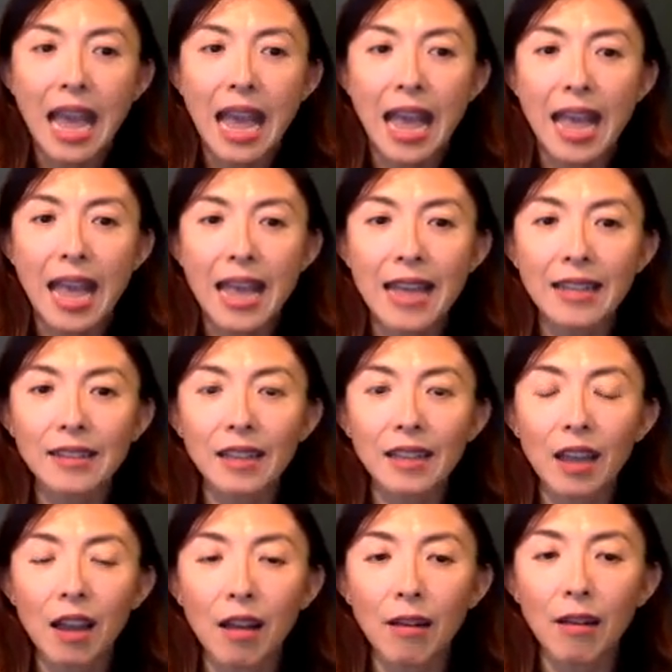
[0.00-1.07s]
And
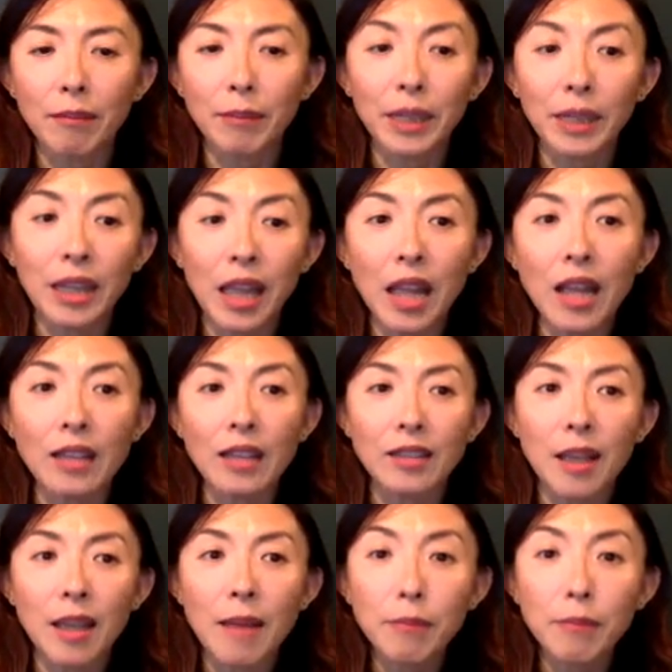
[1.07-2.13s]
because
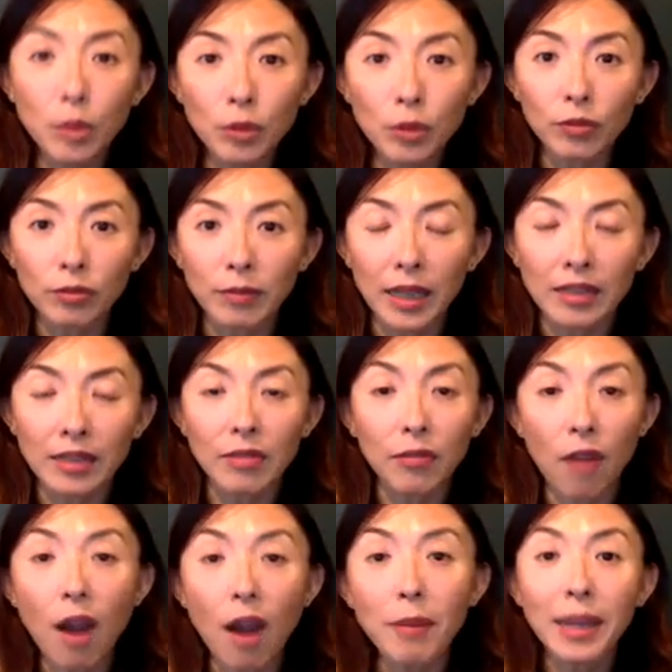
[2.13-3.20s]
move means
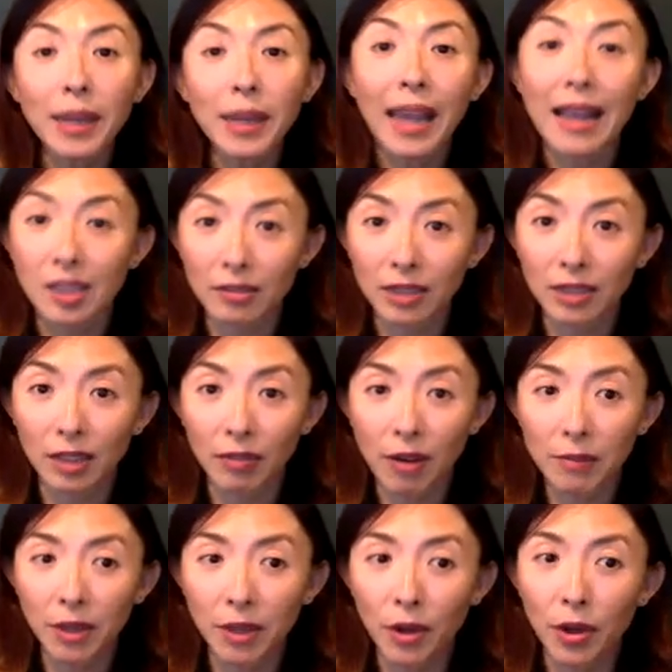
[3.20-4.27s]
farming activity
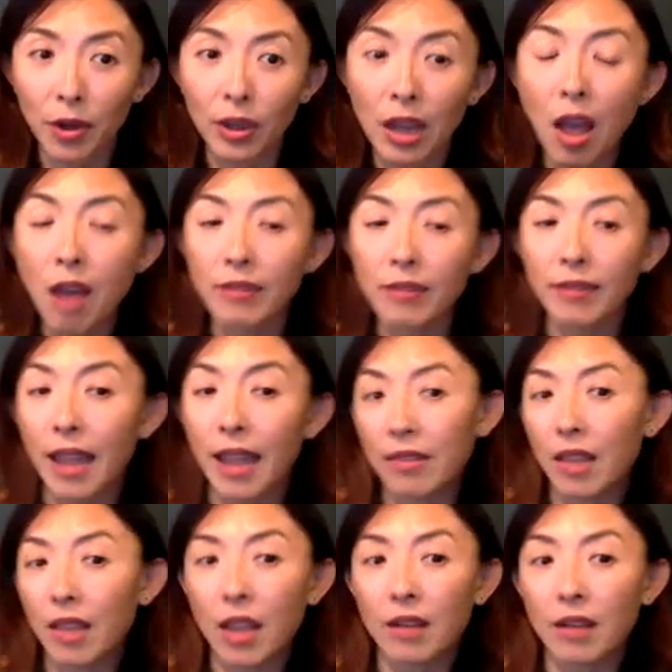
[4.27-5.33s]
from the early on,
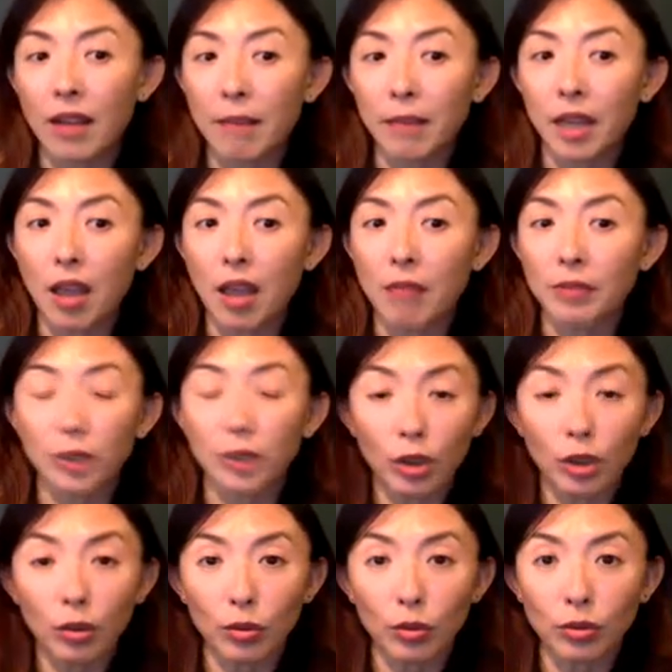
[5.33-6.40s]
and then that becomes
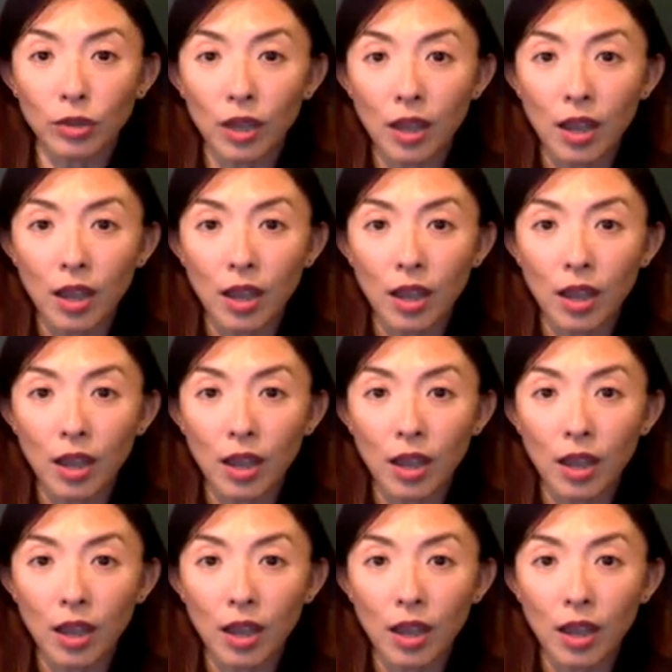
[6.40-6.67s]
use.